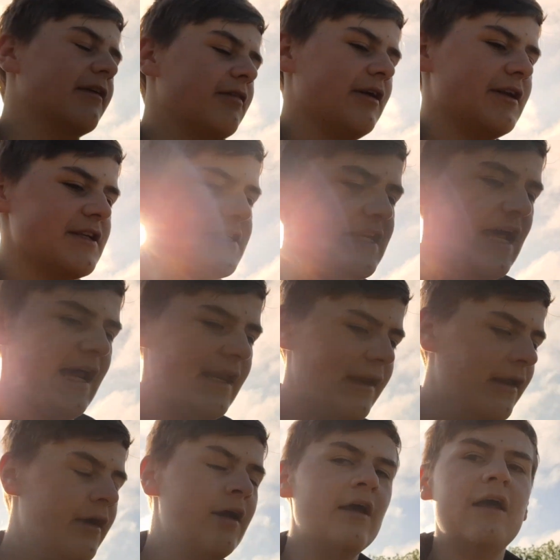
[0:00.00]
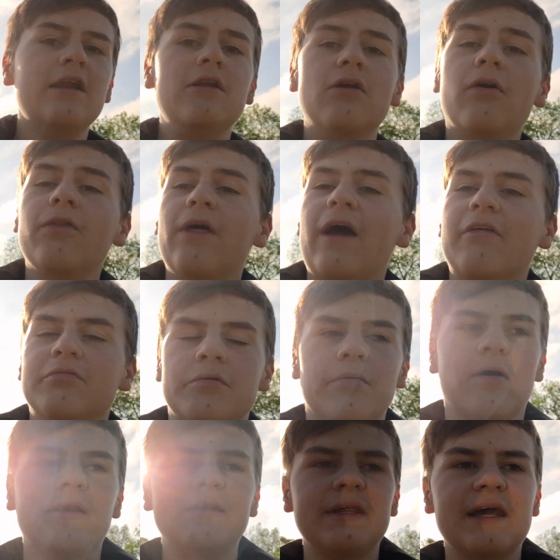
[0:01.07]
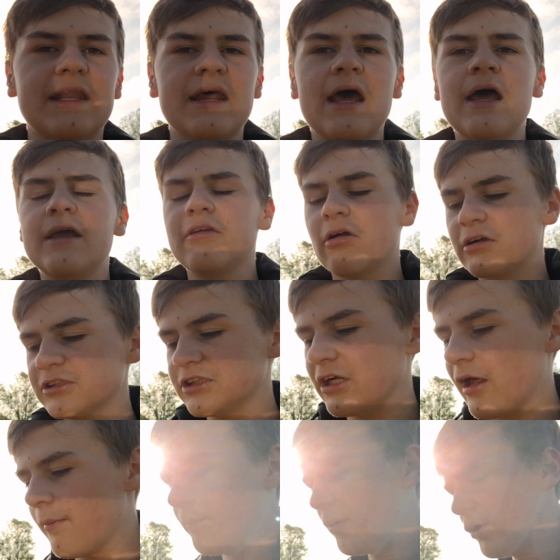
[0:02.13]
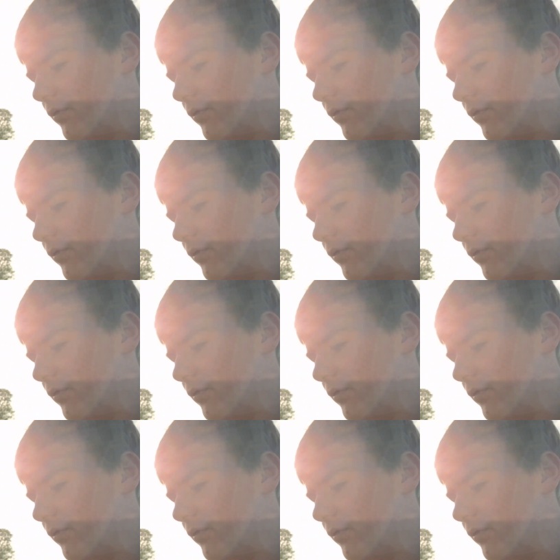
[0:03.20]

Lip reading: of understand. Not that everyone did. You're asked to like boo